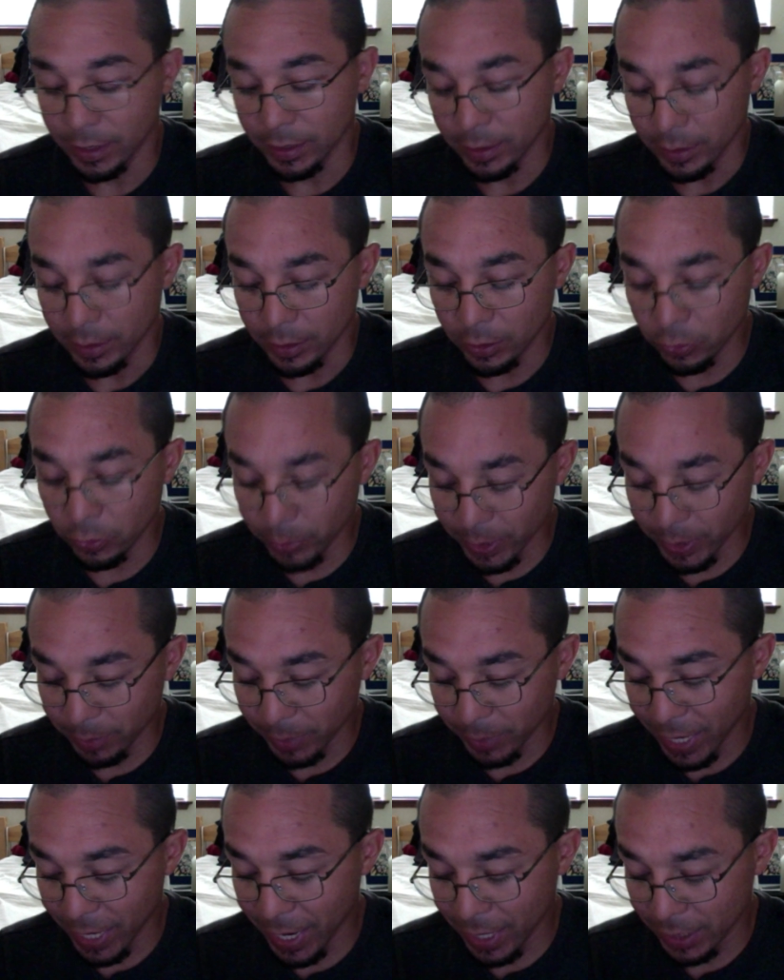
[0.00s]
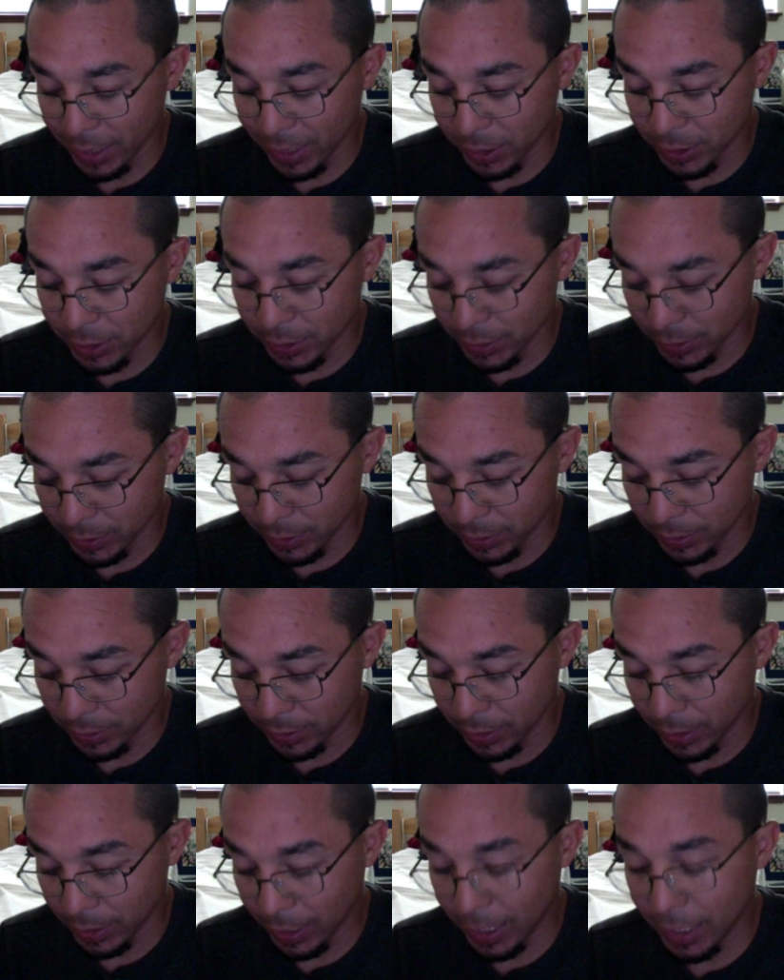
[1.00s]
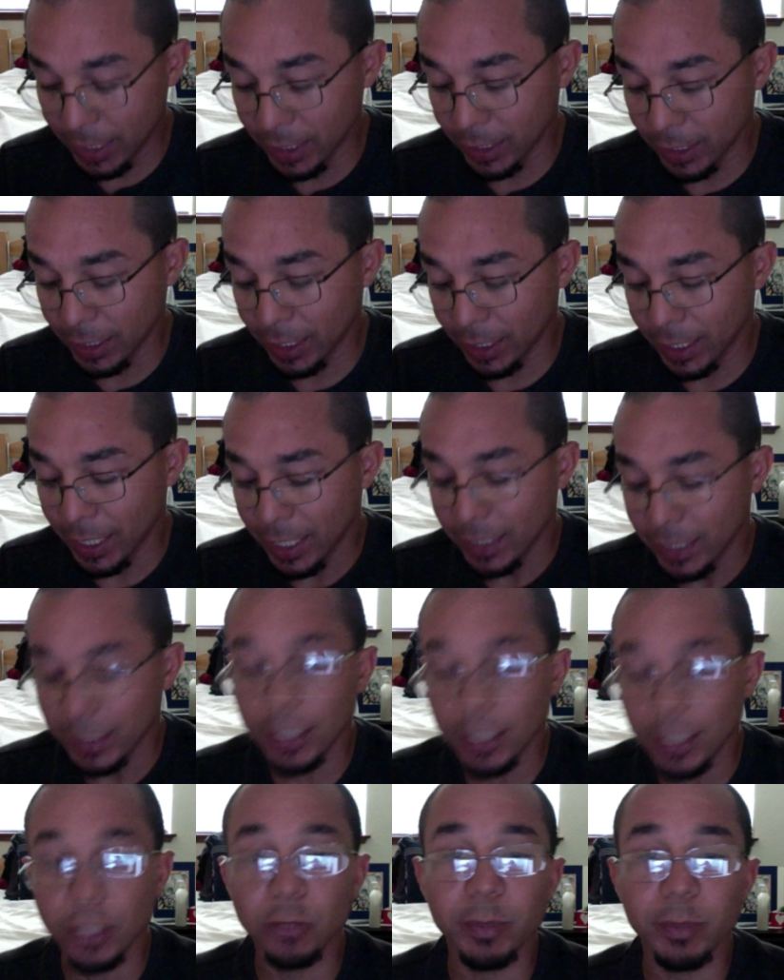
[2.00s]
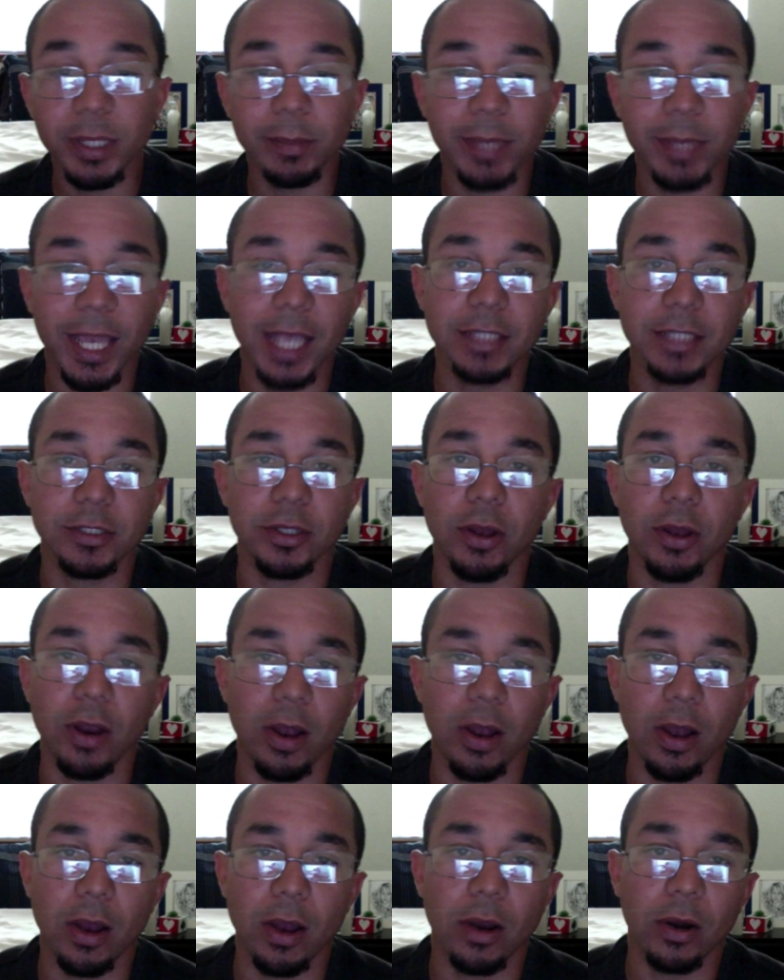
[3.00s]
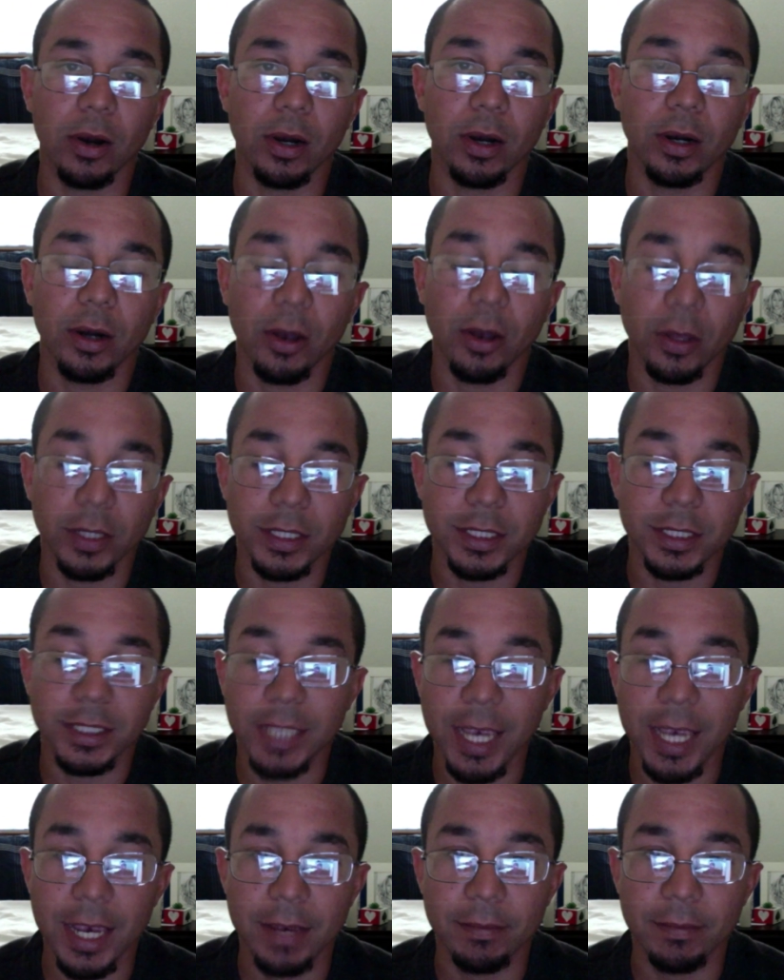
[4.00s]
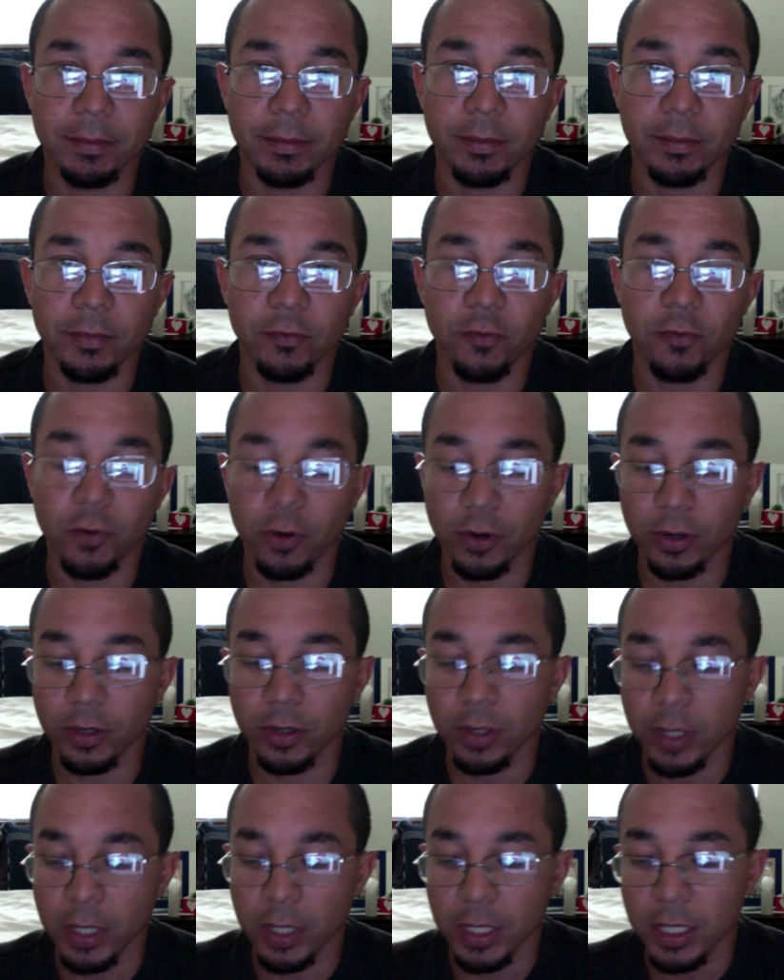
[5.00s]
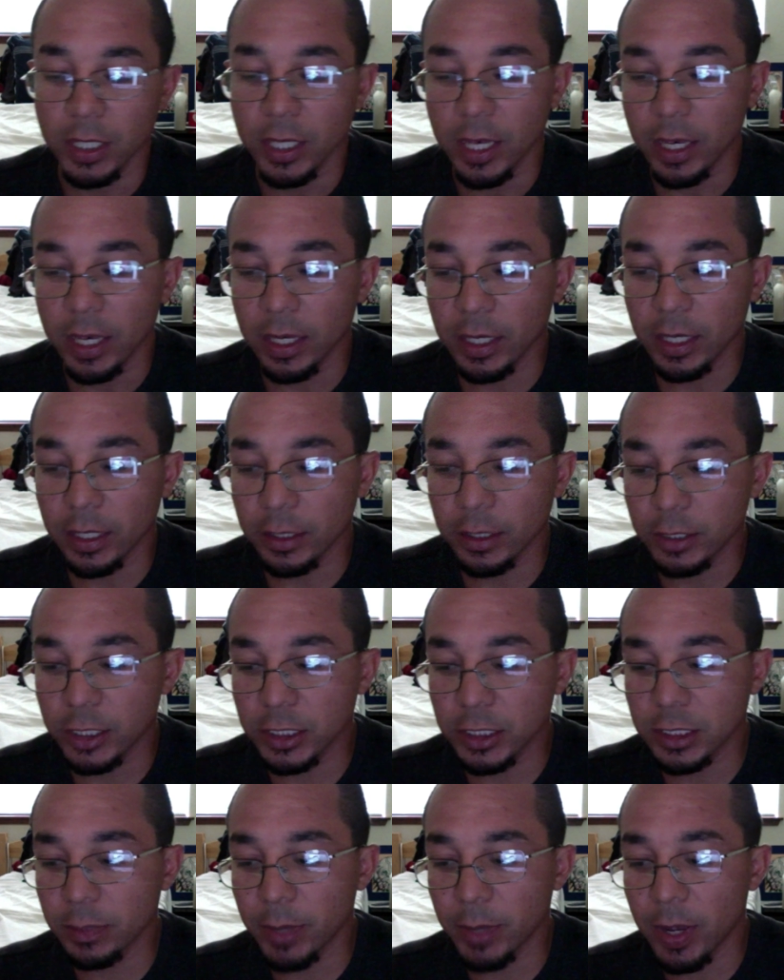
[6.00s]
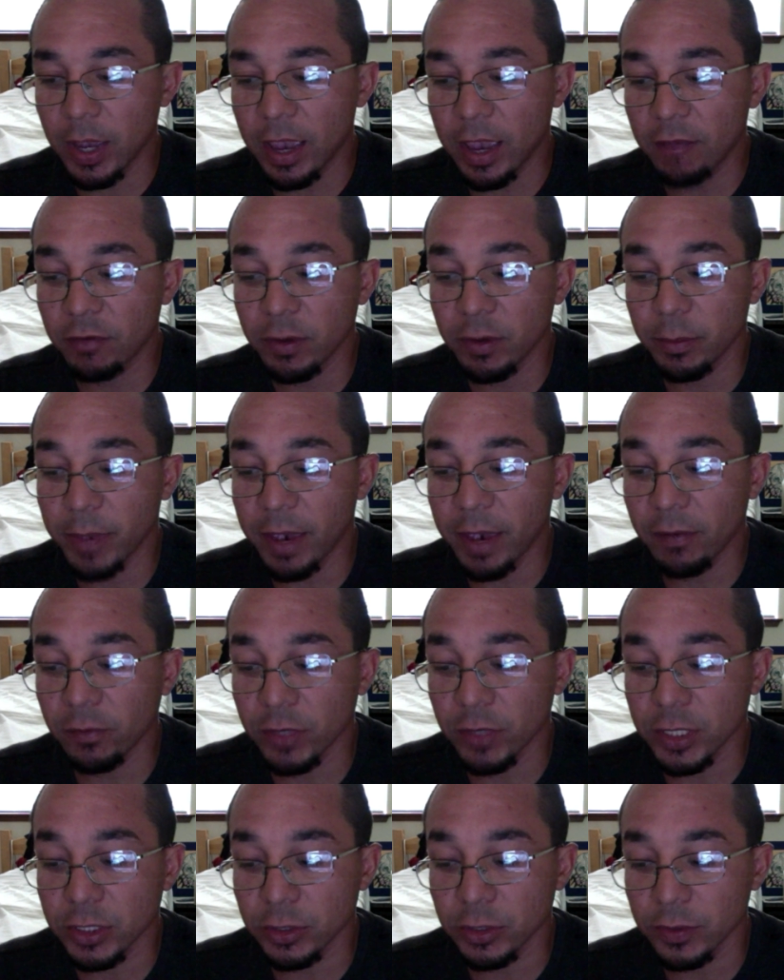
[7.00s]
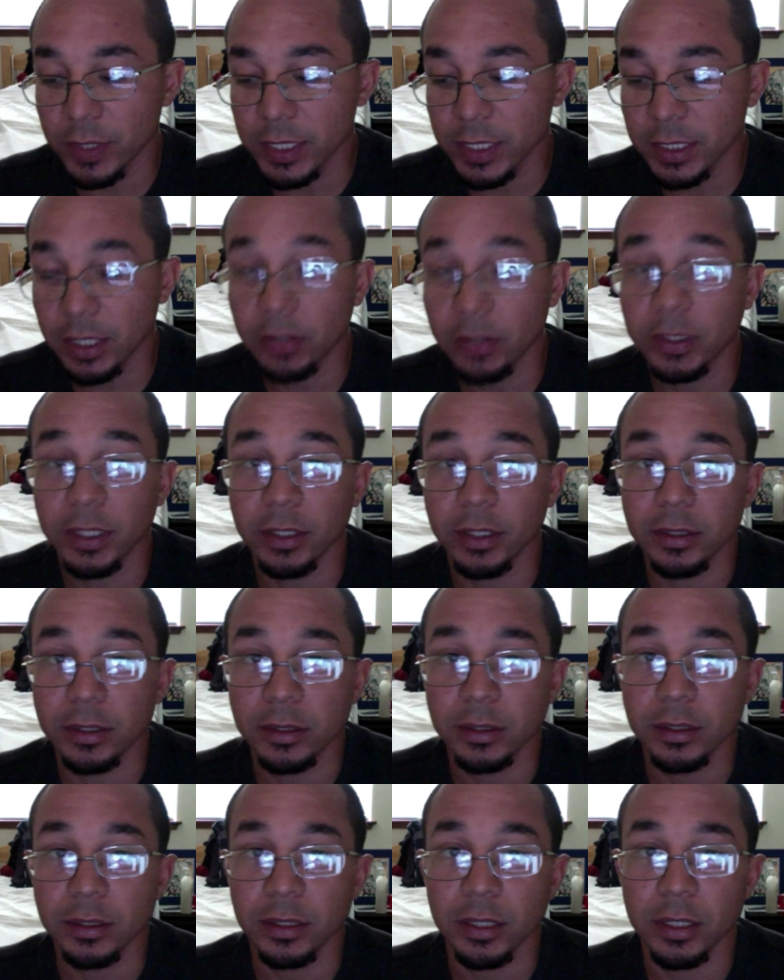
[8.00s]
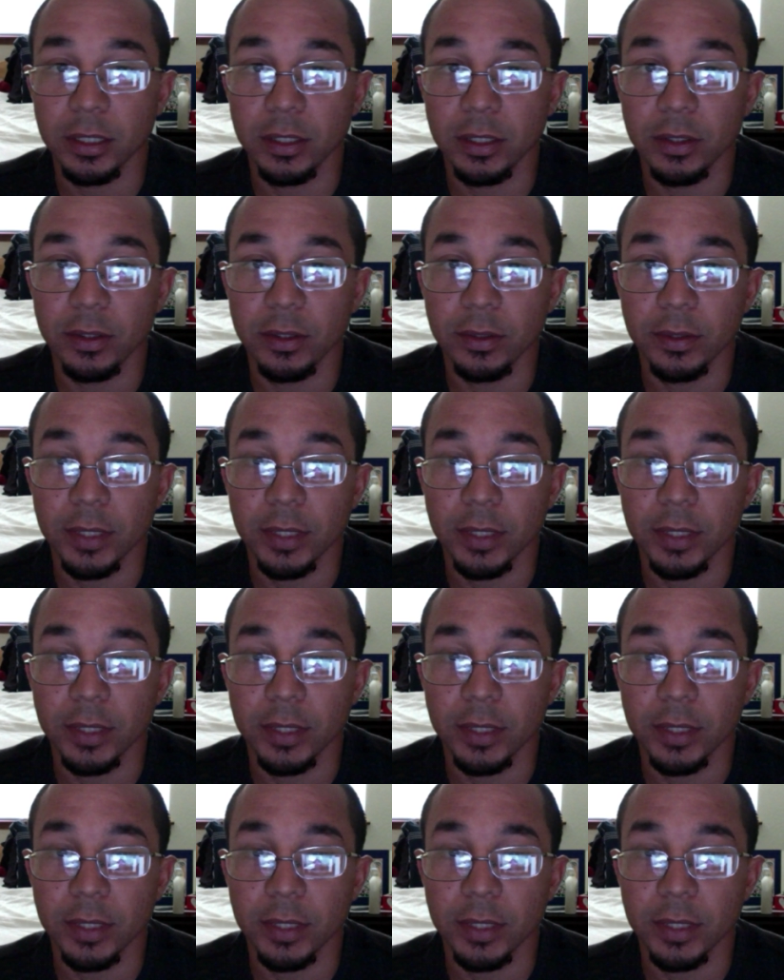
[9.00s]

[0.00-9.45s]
Aluminum can is just the aluminum cans are all the same for just about every beverage there is out there, in